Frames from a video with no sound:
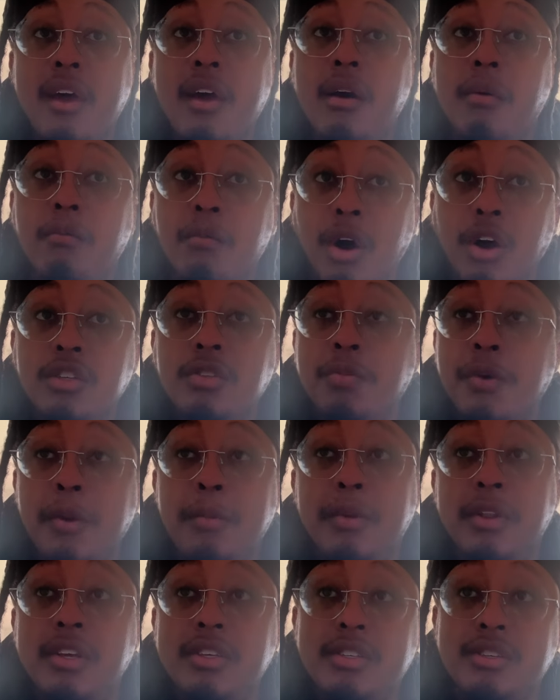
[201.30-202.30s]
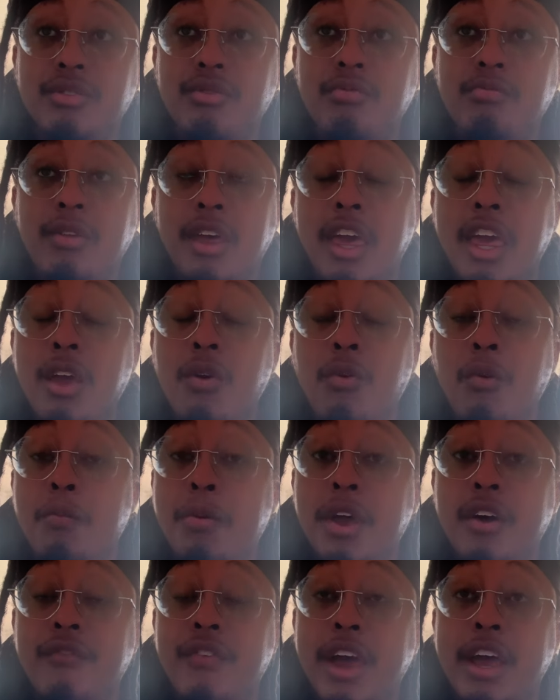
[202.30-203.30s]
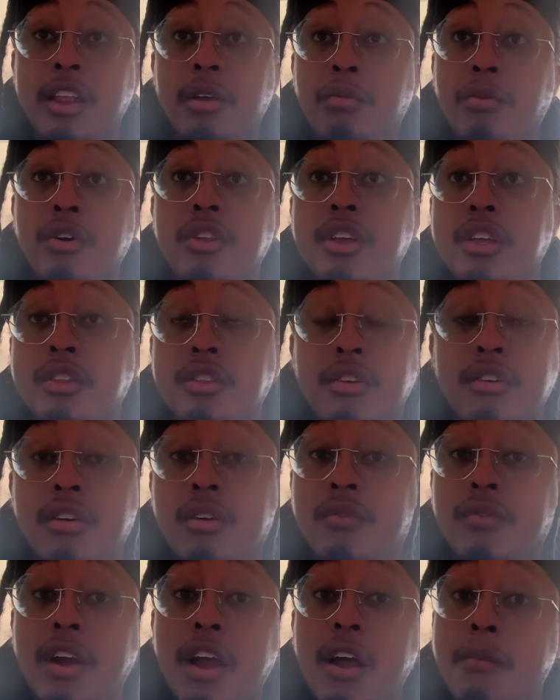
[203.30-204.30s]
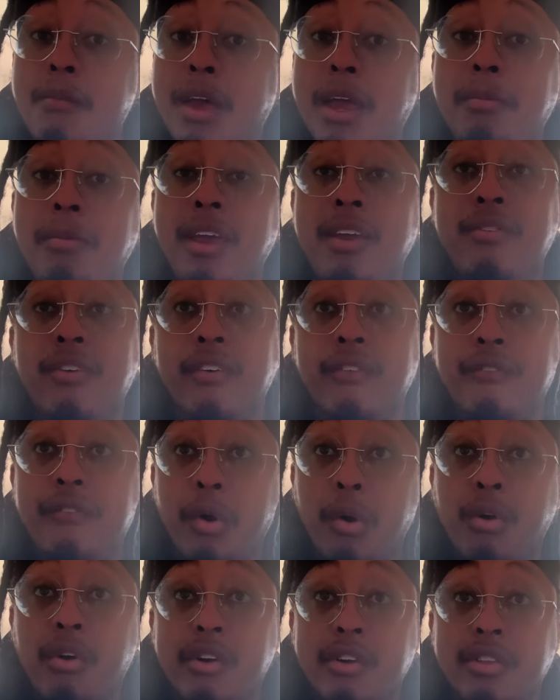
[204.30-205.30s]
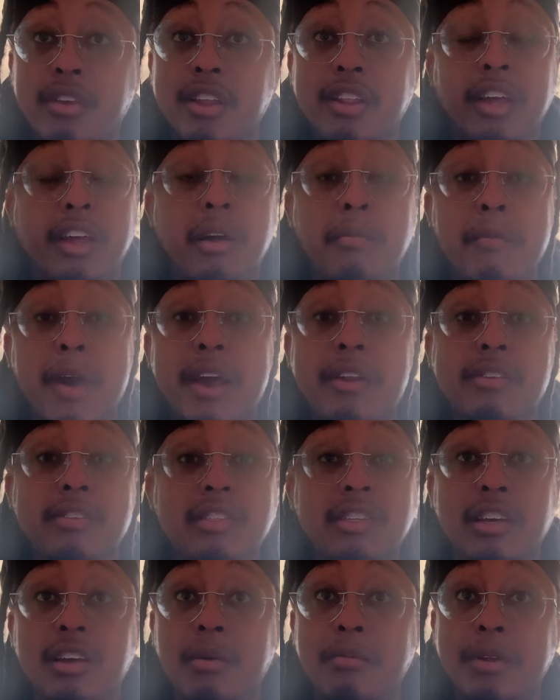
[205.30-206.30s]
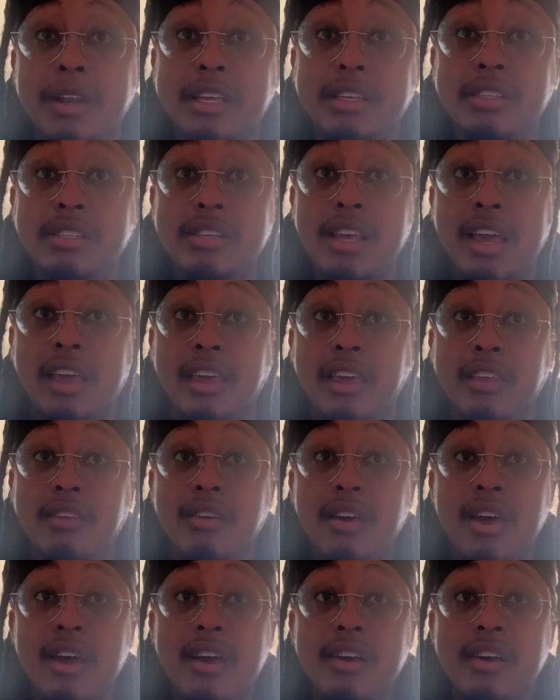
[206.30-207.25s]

most people assume that he will be available in the third round, maybe even fourth. And the Commanders took him in the second.